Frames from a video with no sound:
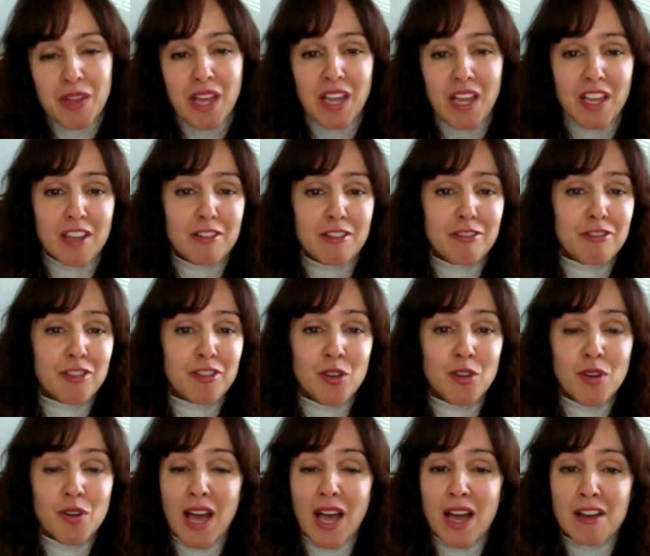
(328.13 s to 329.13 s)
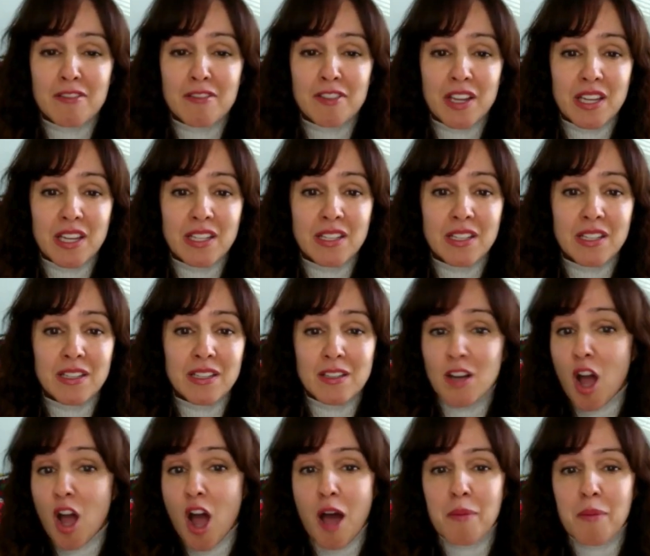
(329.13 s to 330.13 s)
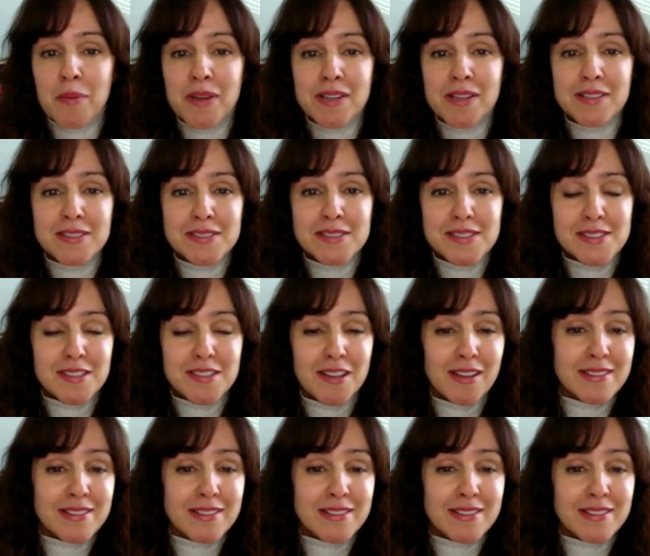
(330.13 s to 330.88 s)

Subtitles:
If you have any comments,